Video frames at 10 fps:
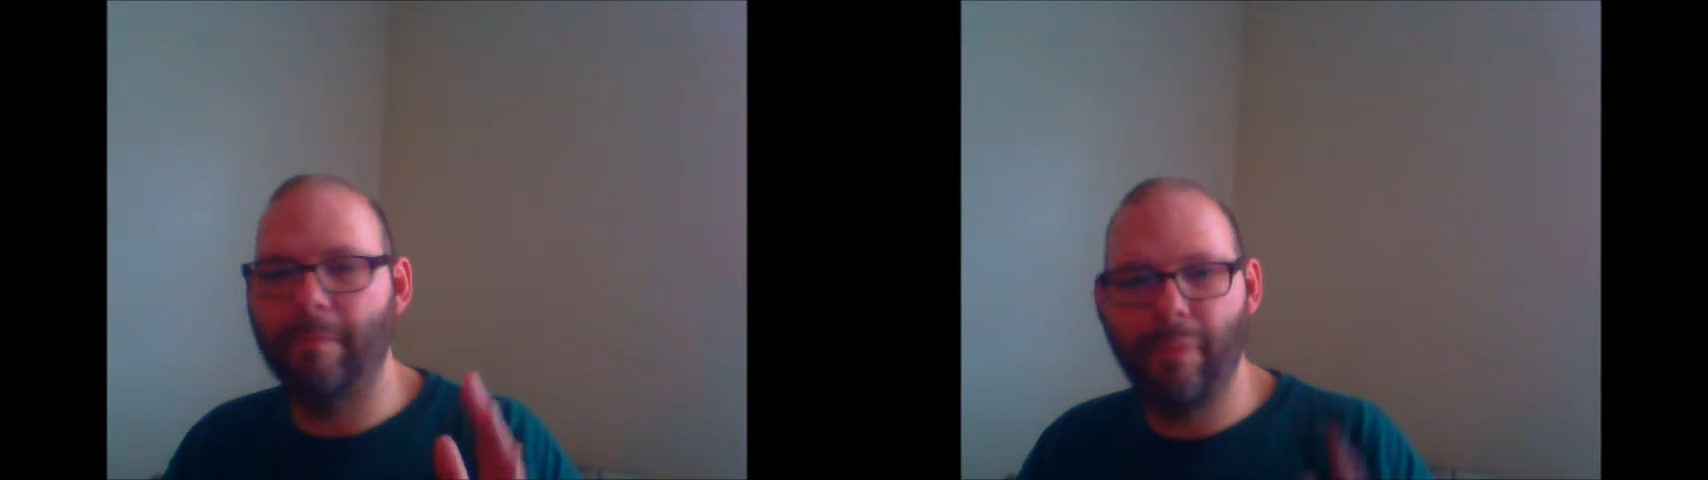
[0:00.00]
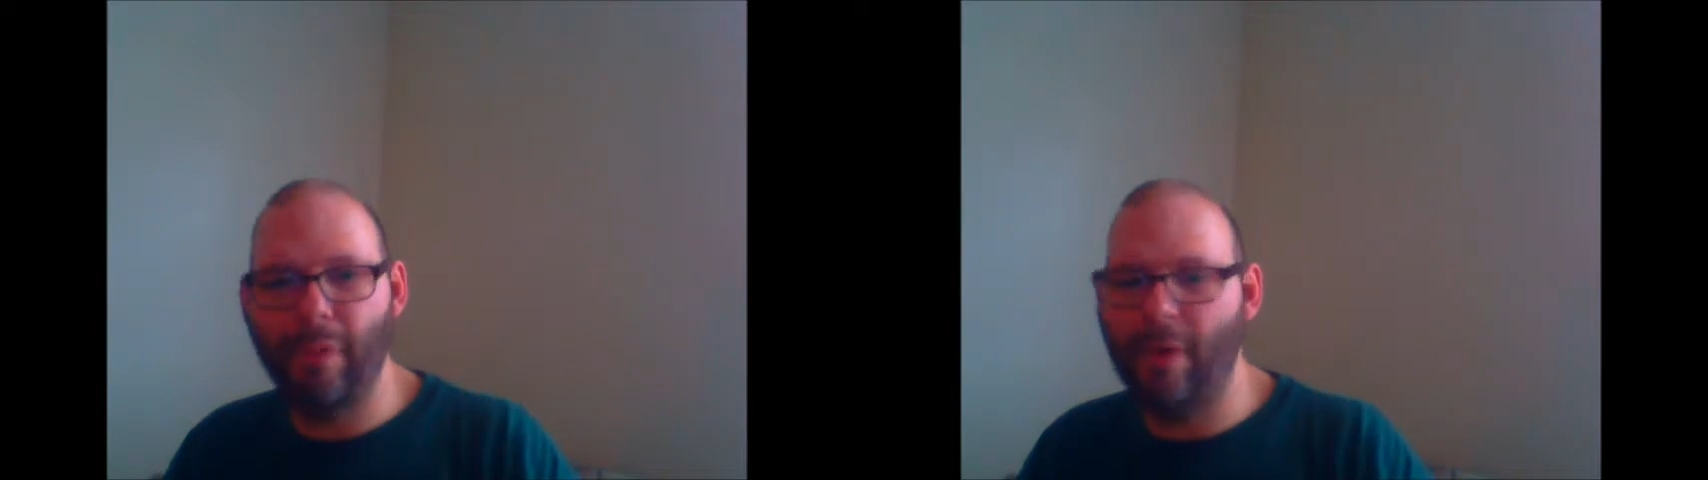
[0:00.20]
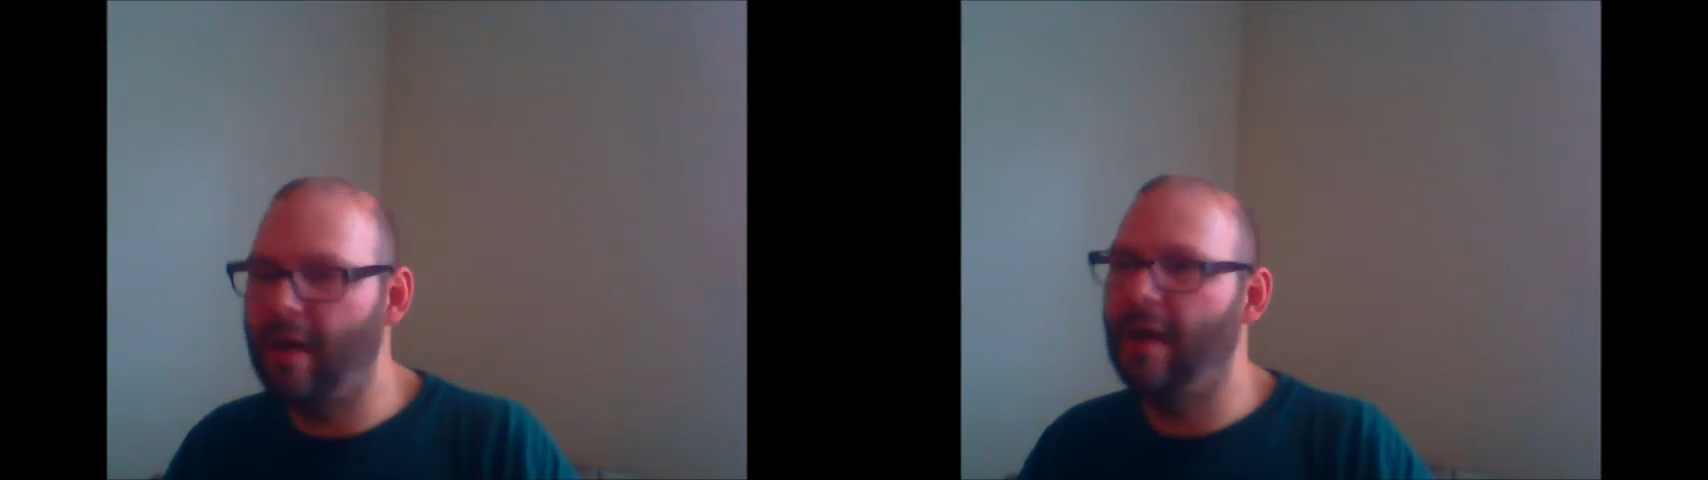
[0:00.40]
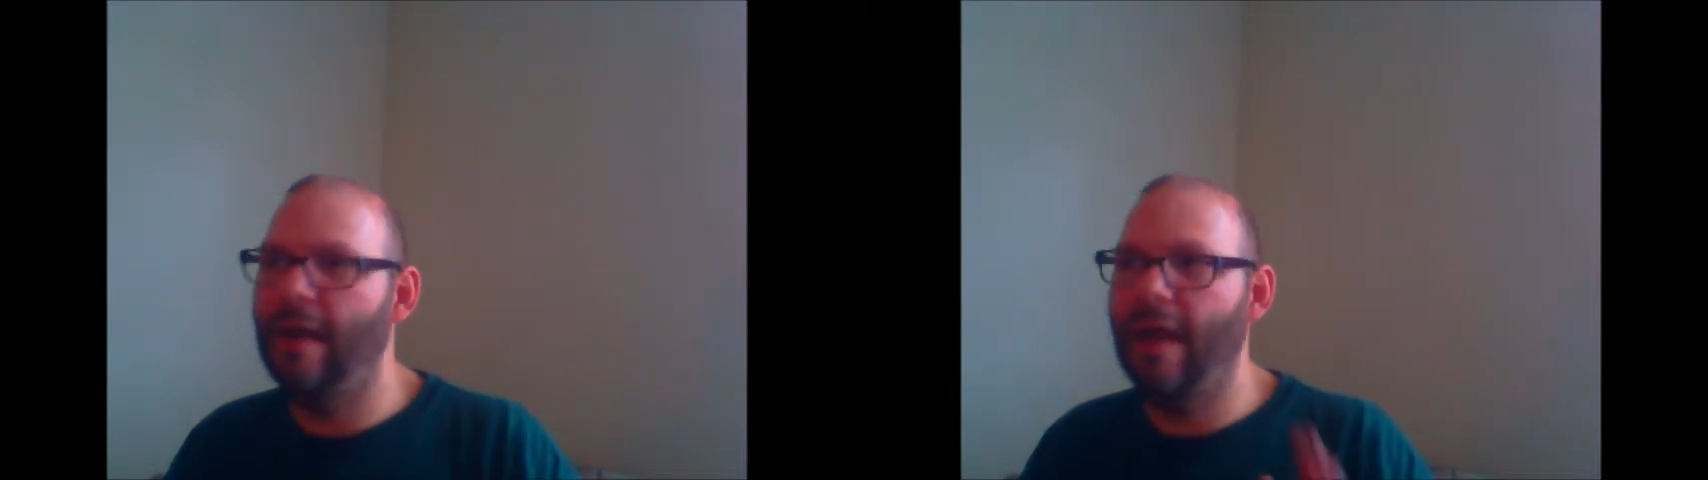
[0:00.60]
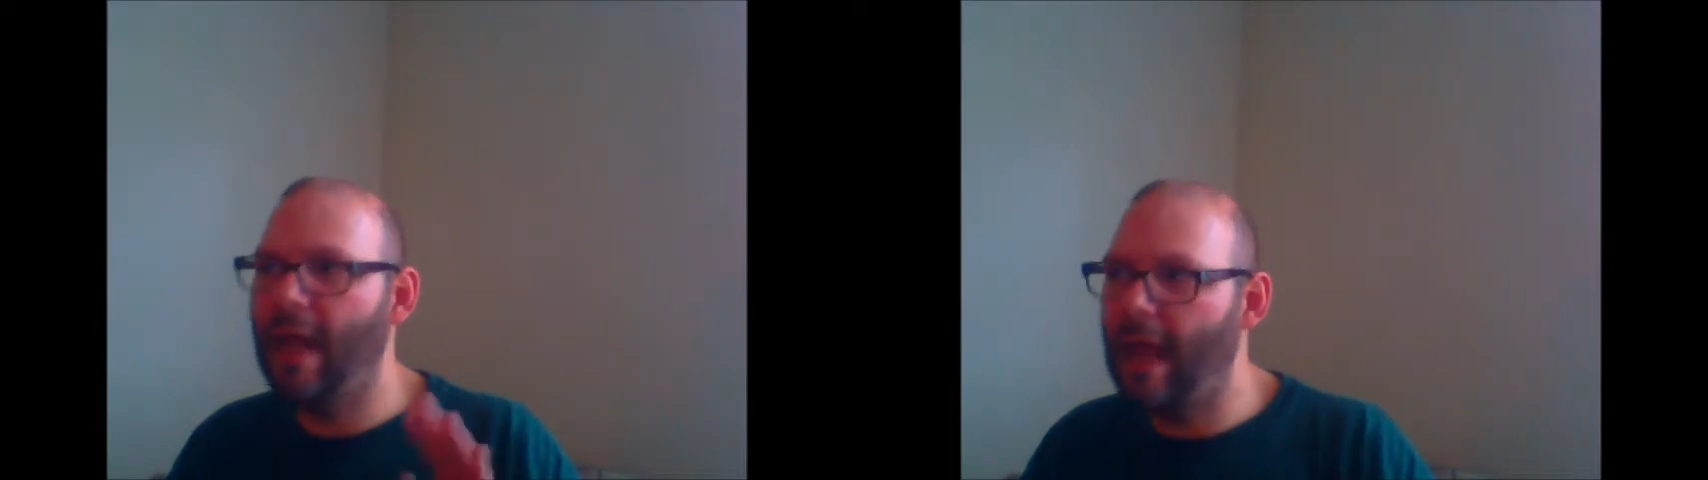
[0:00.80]
put
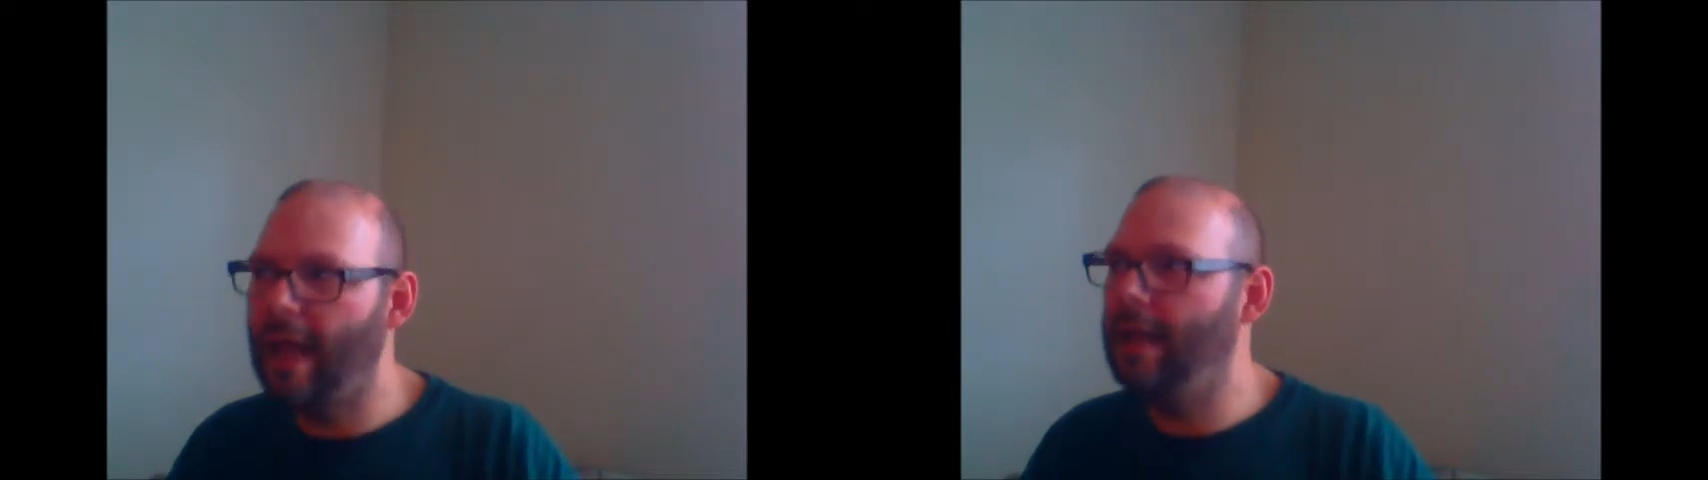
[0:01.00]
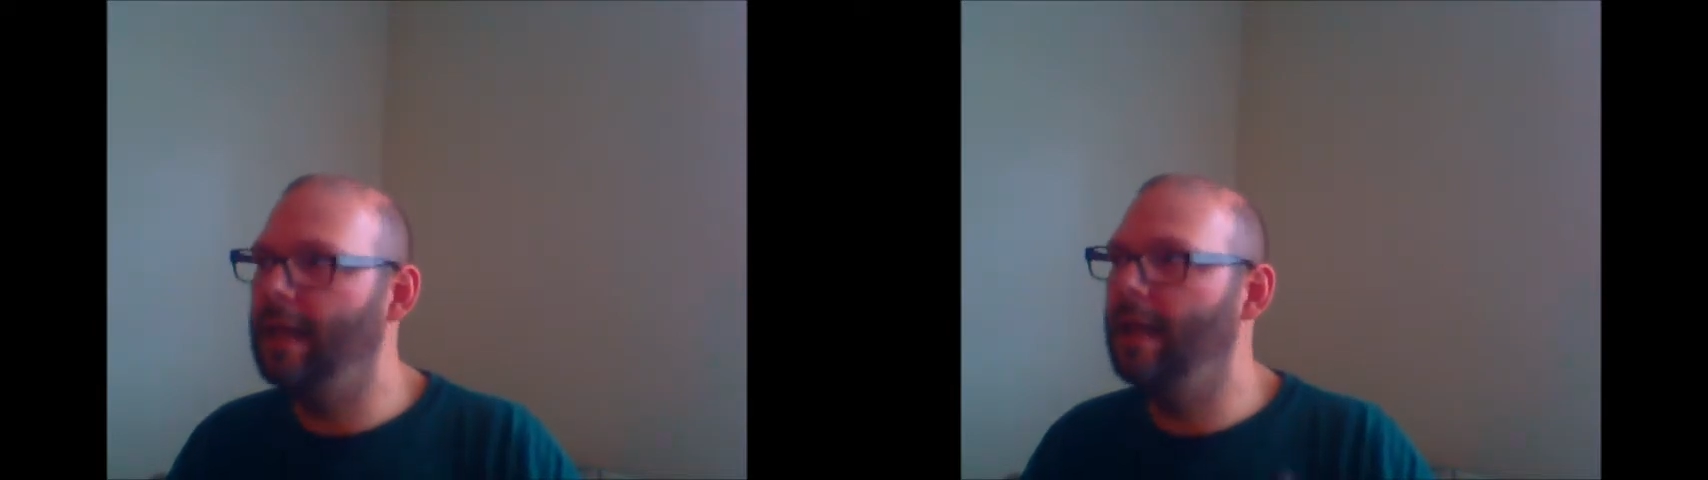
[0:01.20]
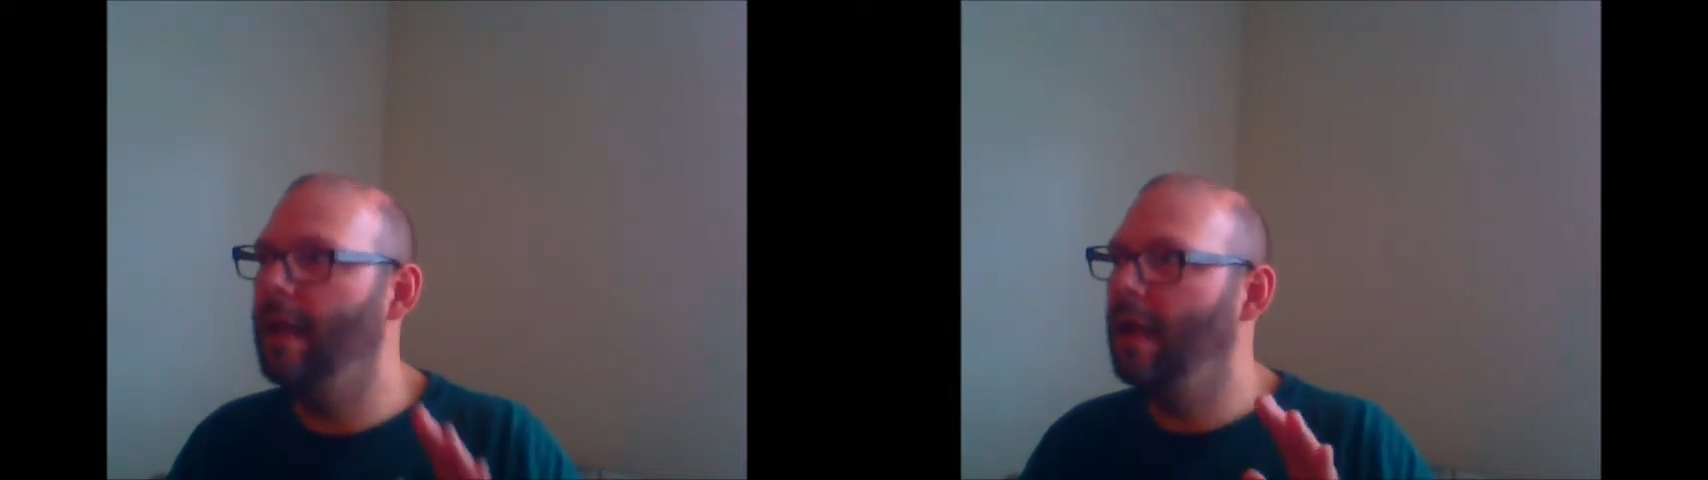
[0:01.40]
any